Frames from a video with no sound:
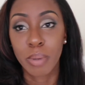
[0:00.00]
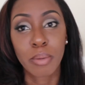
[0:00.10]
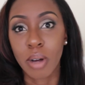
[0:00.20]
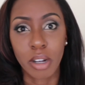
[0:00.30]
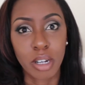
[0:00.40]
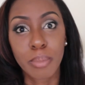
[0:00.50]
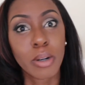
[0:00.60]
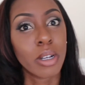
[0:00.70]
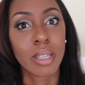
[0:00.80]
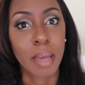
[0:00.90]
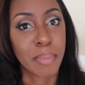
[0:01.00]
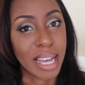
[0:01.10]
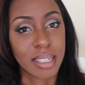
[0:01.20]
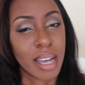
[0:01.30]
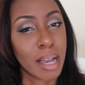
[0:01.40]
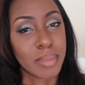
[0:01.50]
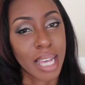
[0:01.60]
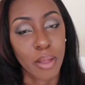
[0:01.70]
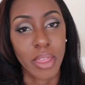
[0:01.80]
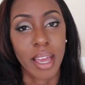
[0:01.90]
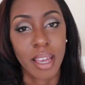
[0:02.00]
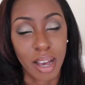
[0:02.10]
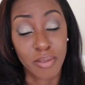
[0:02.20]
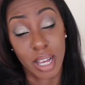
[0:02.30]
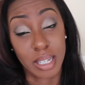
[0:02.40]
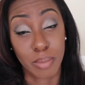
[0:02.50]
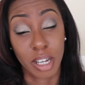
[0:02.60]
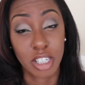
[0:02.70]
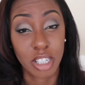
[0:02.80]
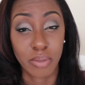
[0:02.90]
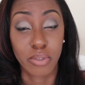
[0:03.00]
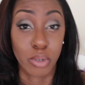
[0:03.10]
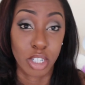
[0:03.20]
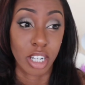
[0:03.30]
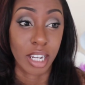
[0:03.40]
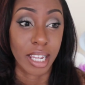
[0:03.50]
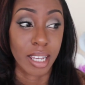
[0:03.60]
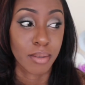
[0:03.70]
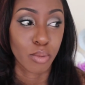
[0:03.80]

People aren't going to put their bad times out there as much, unfortunately.